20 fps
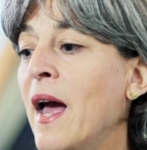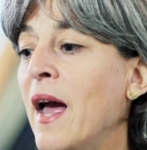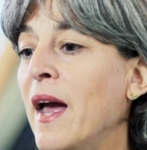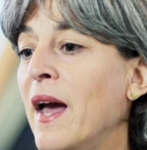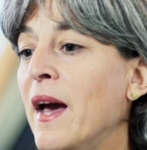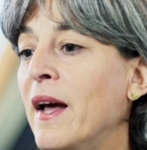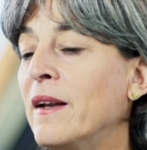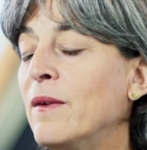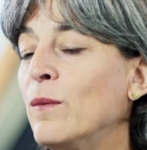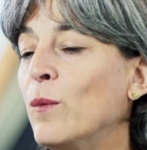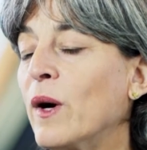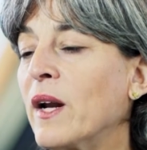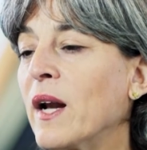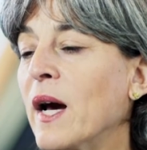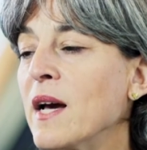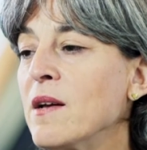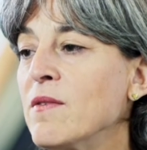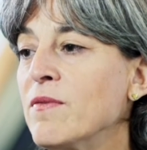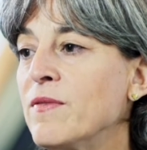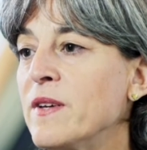And what
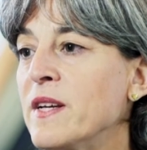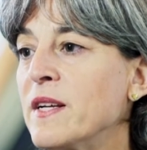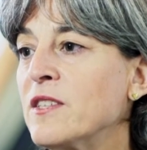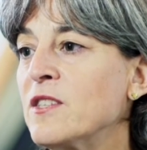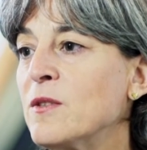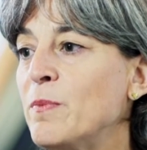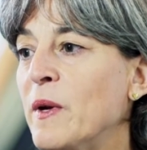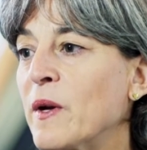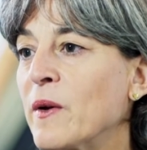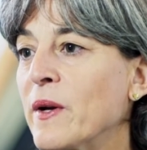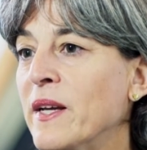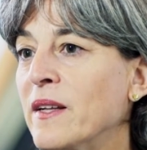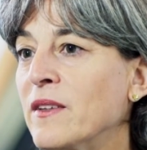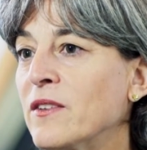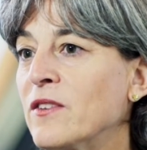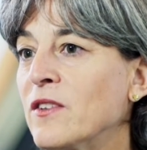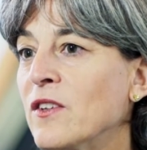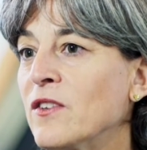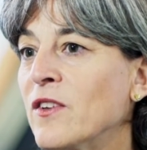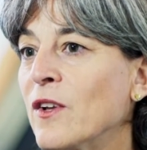I've
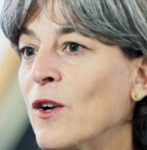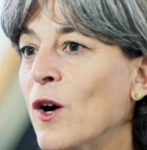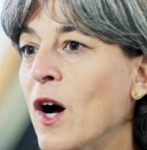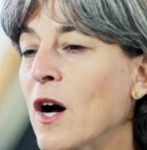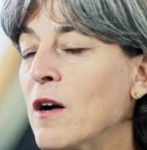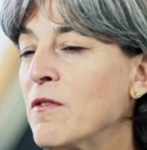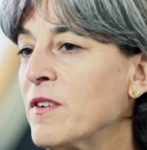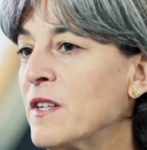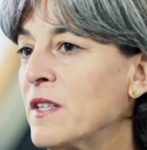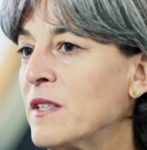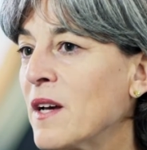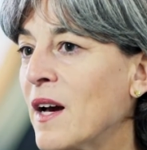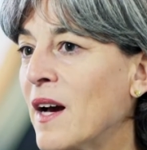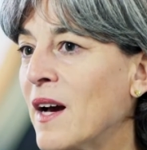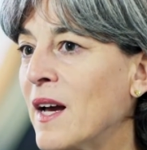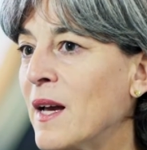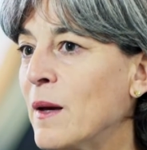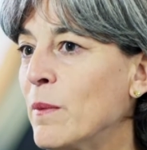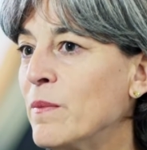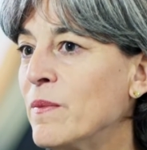experienced is that
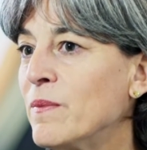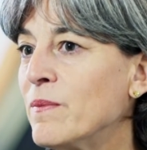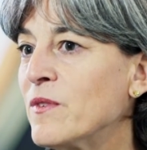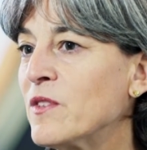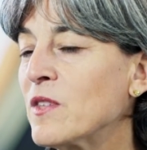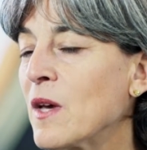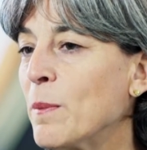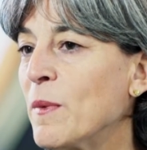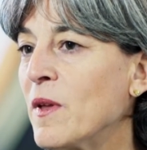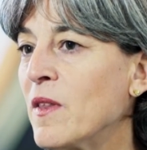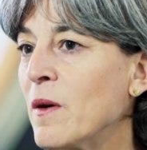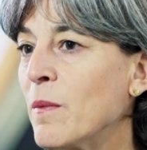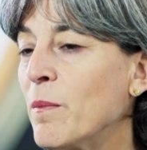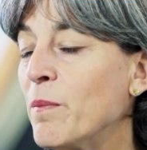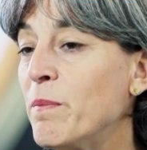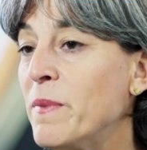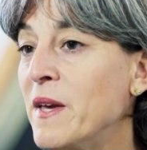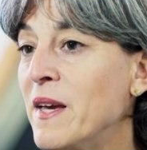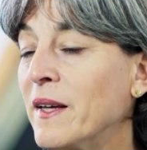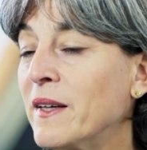oftentimes some of the
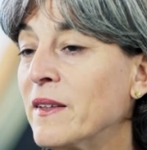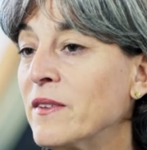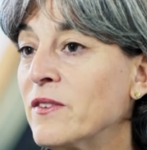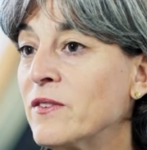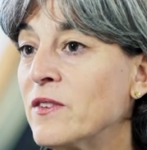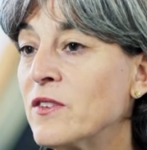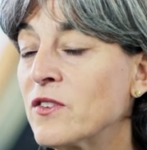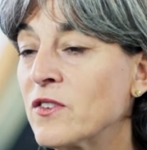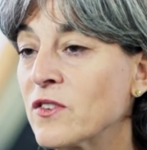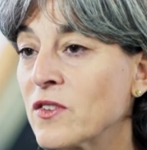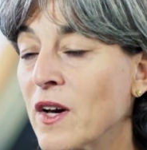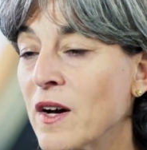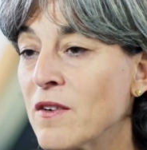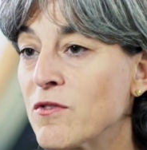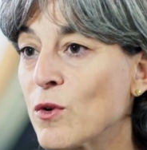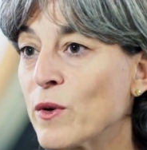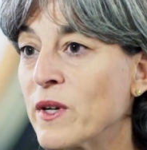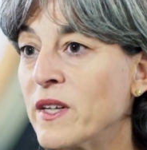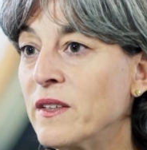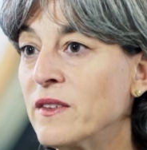biggest
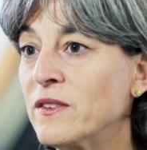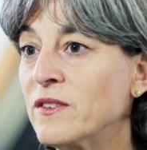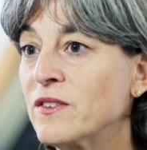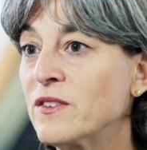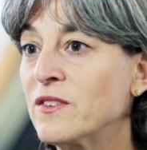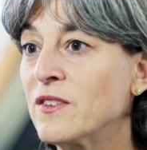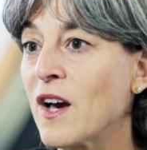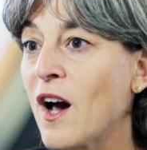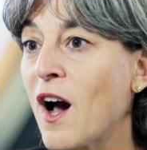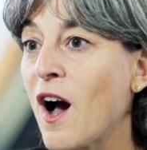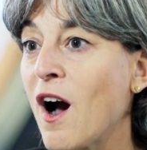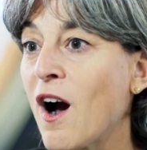discoveries